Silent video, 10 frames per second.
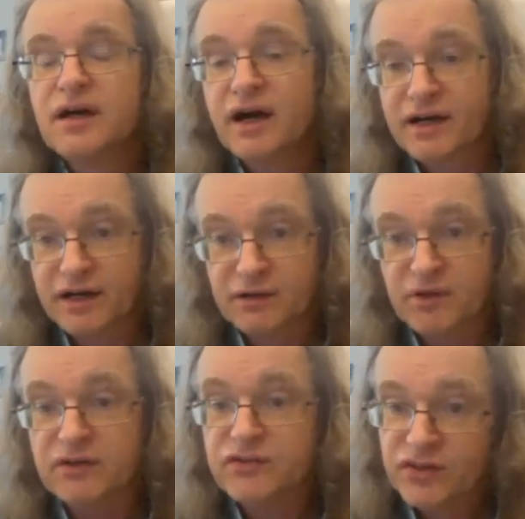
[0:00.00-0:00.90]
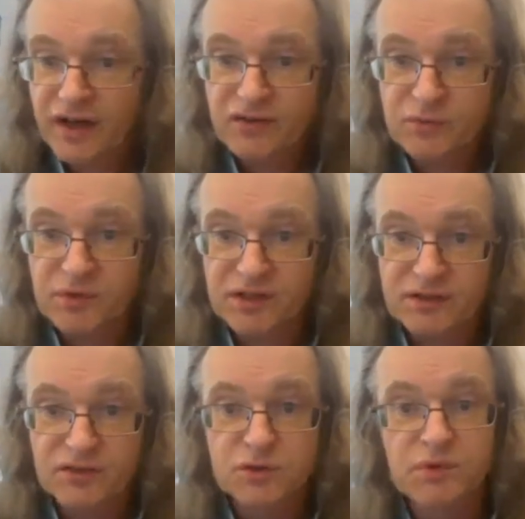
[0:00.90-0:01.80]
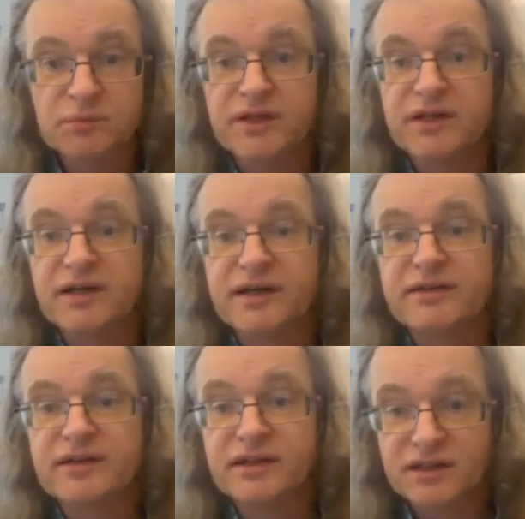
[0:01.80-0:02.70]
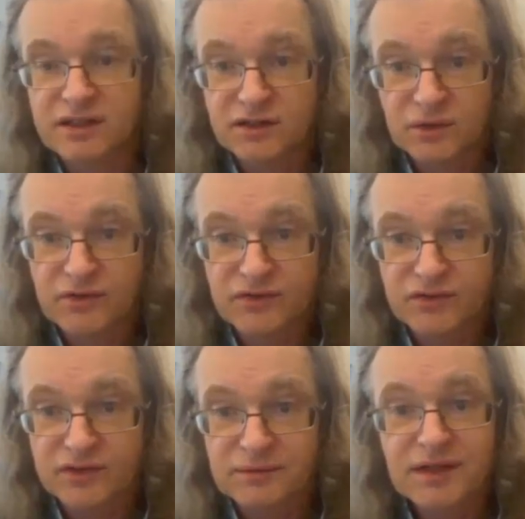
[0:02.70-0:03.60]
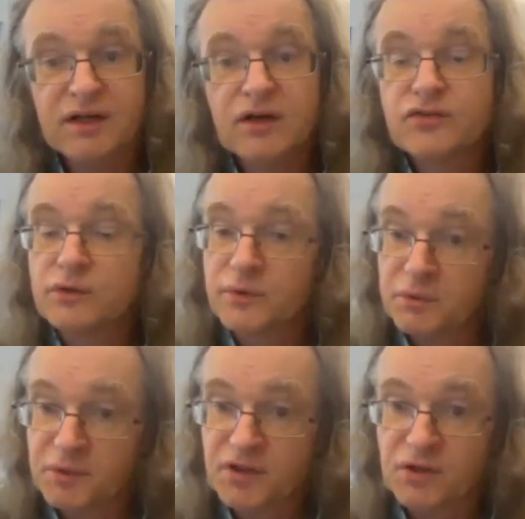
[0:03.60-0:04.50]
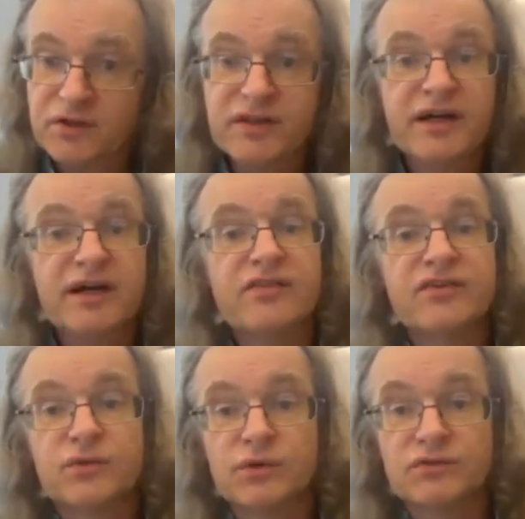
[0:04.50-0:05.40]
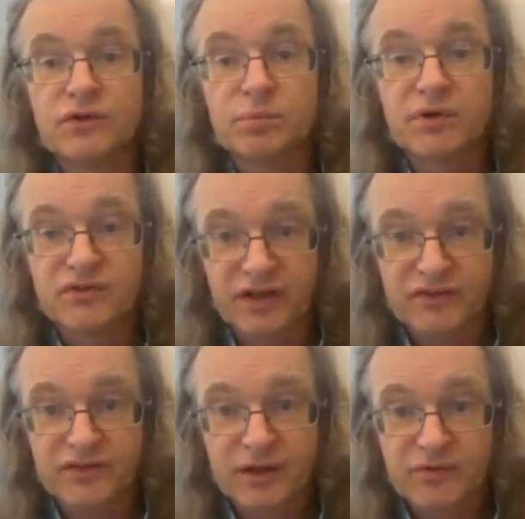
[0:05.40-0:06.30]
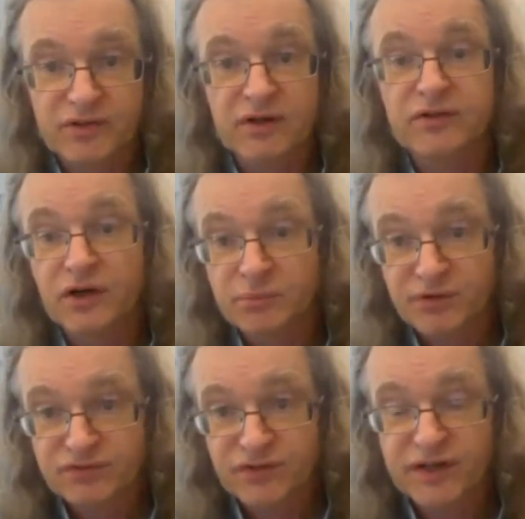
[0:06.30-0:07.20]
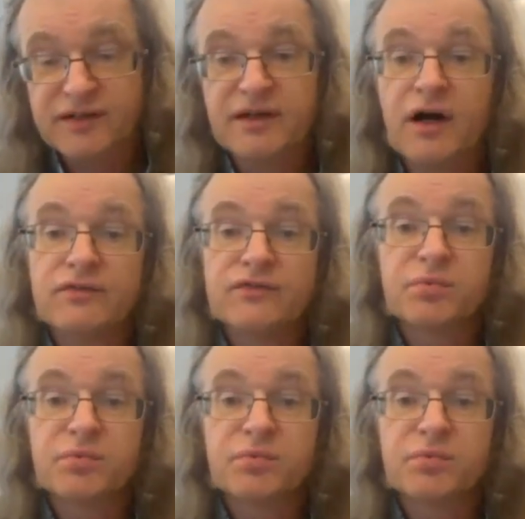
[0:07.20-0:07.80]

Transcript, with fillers: Academy of Science meeting, which will be at EKU this year. So we will go in there and the students will present something. Now don't be afraid of